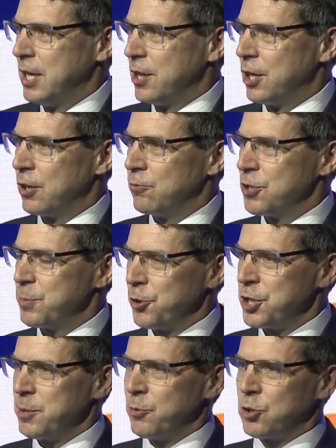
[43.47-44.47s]
that
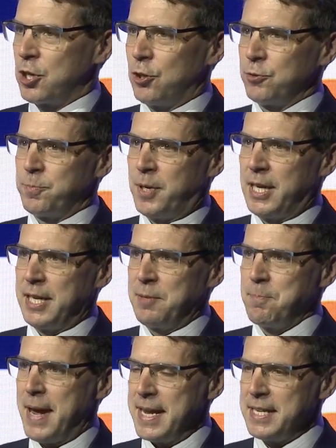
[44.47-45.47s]
responsible gold
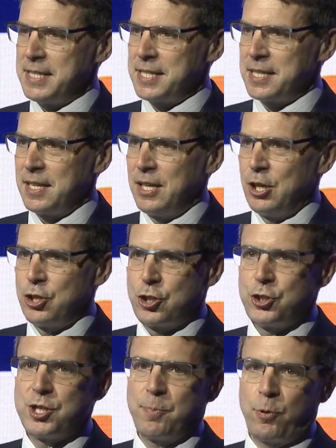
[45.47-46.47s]
mining makes
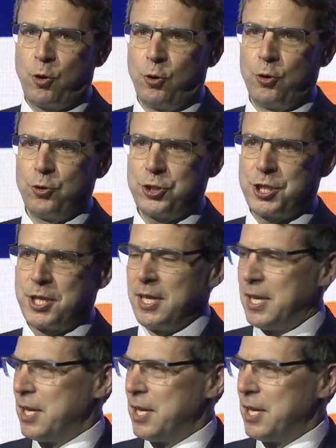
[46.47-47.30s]
to support